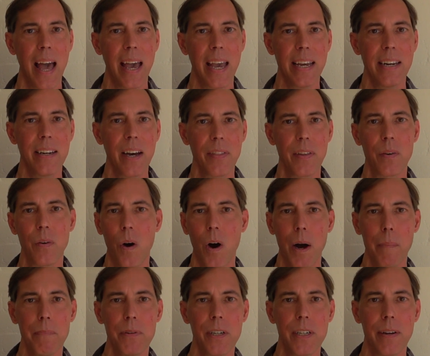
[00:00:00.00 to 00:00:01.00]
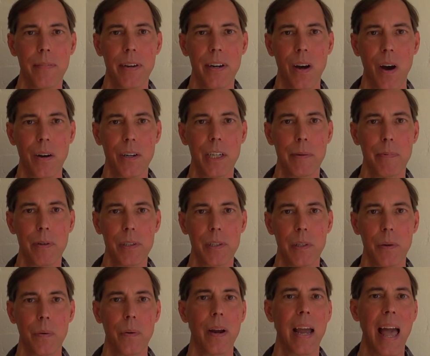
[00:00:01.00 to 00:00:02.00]
Another option of an octopus
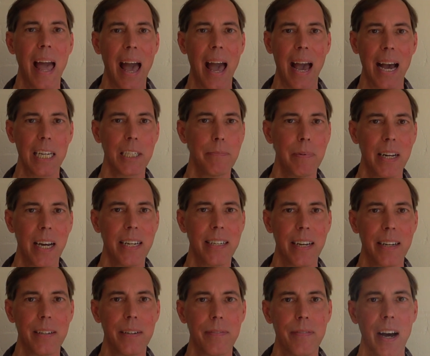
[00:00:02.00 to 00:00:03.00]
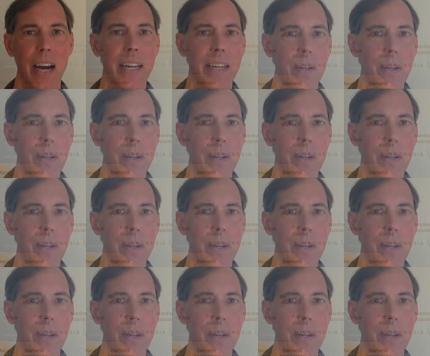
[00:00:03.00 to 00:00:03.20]
lure has been identified